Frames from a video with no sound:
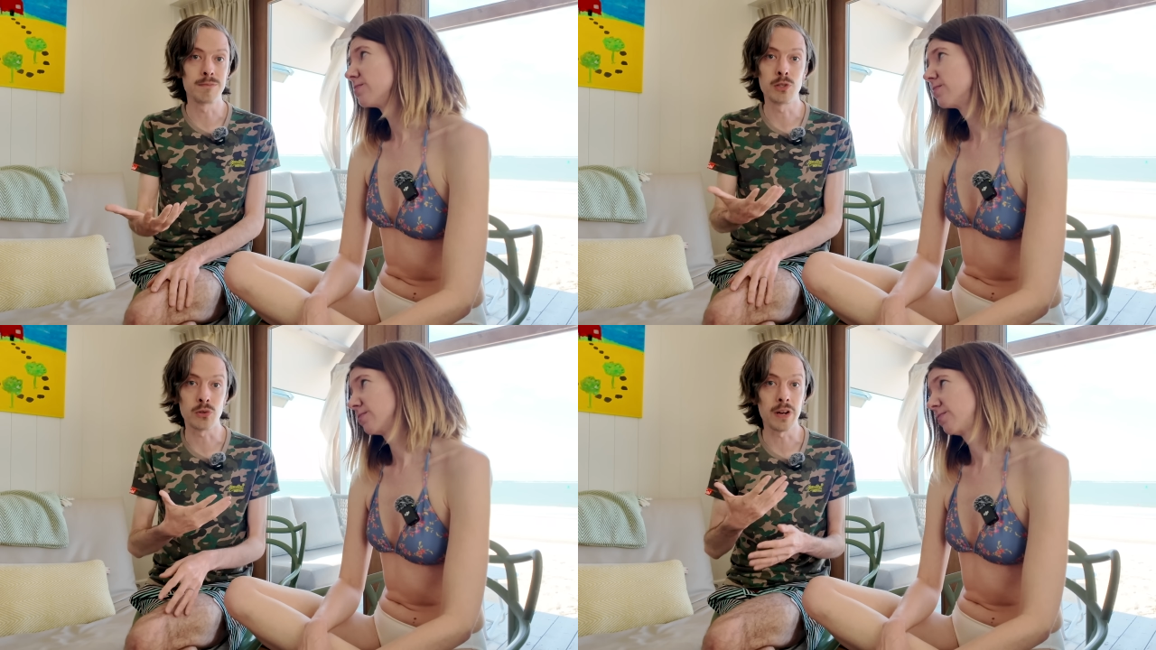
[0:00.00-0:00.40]

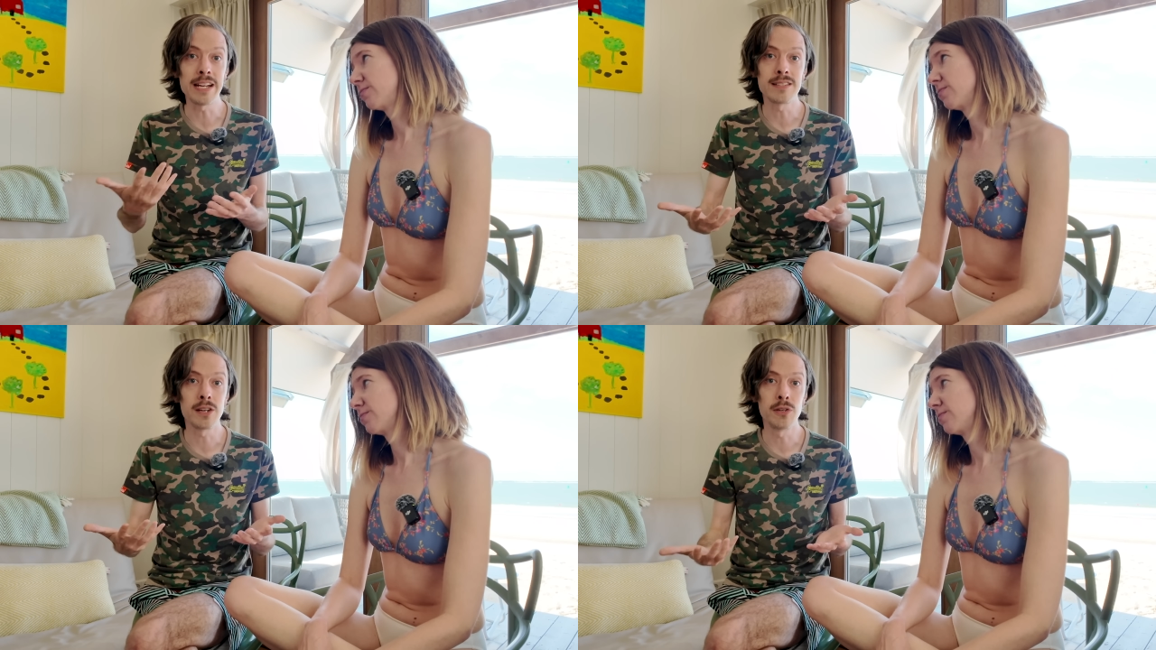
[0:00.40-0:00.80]

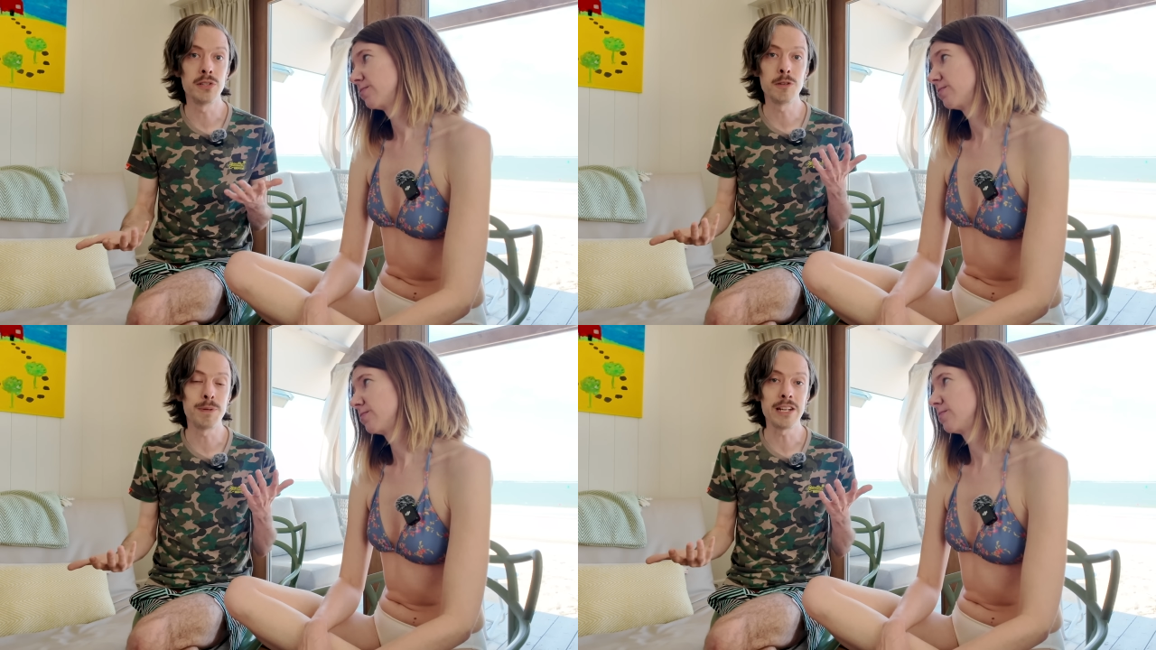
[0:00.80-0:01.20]
Speaker 1: great to go to
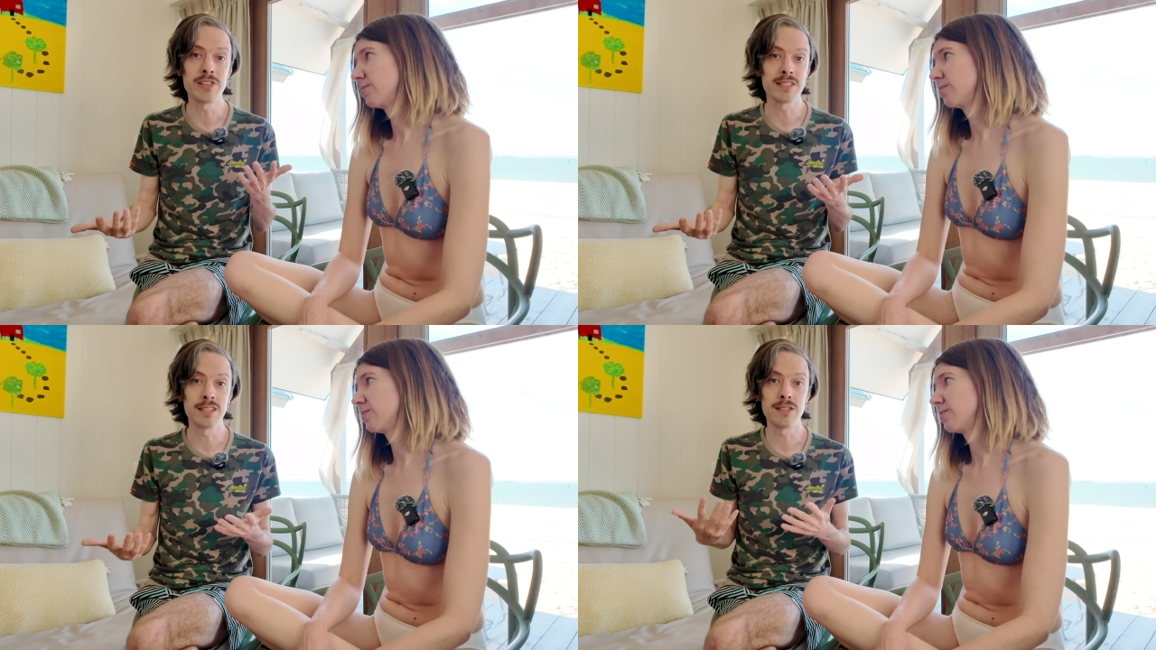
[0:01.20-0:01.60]
nude
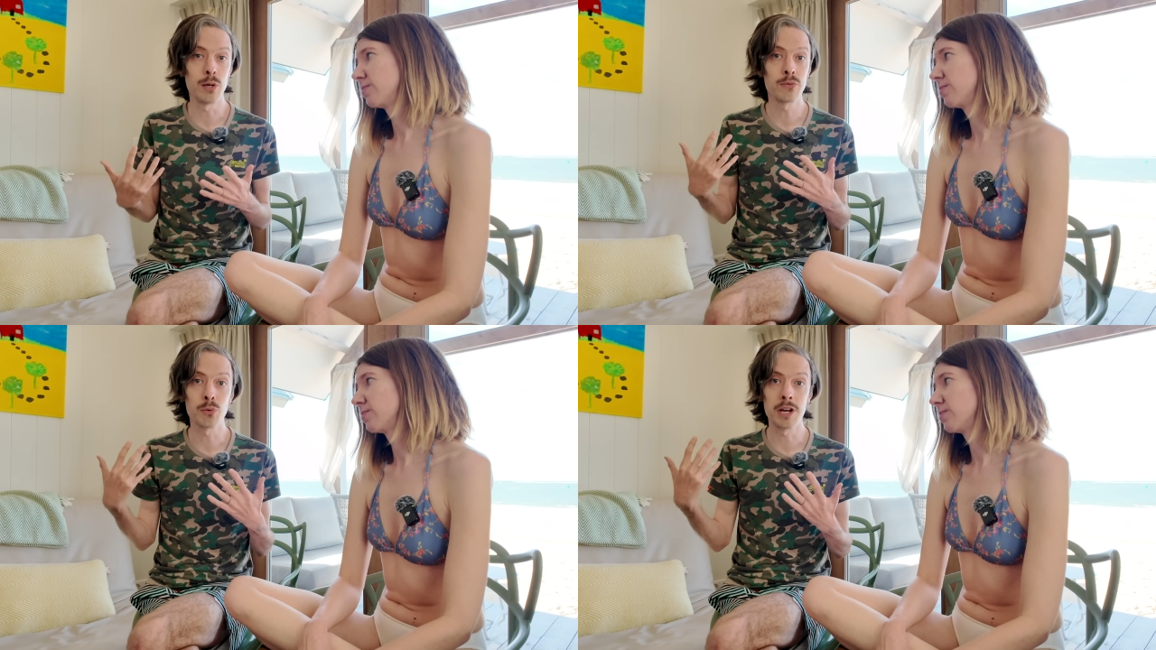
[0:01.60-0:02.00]
beaches because you
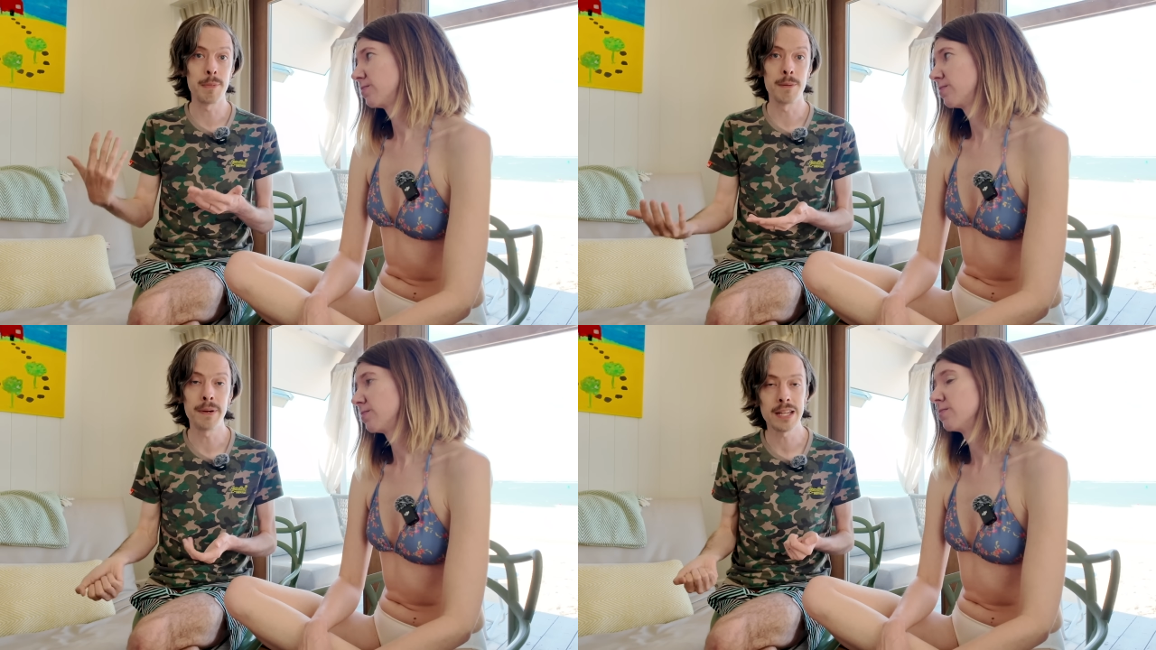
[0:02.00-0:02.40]
don't have to worry
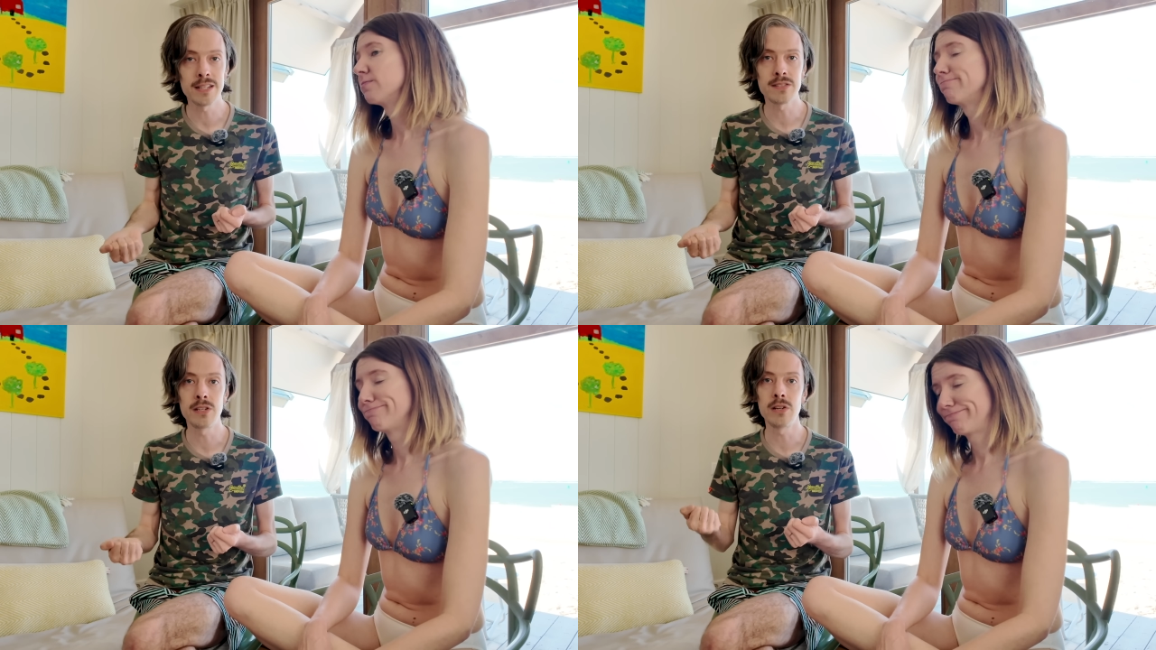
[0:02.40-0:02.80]
about a bathing
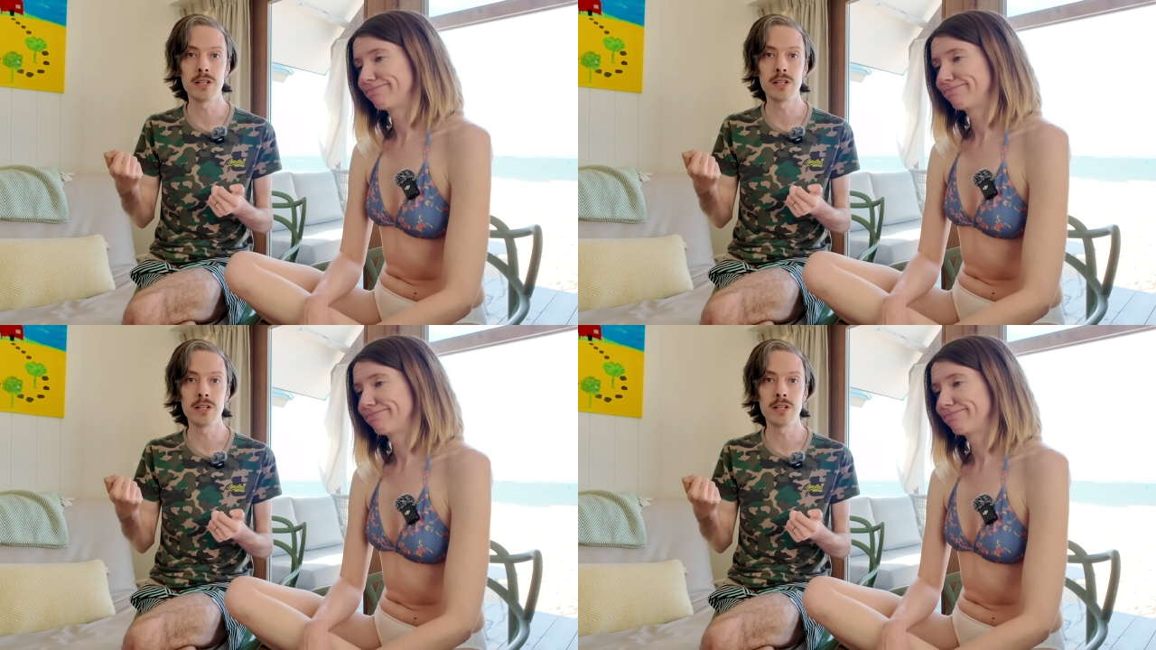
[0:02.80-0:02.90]
suit.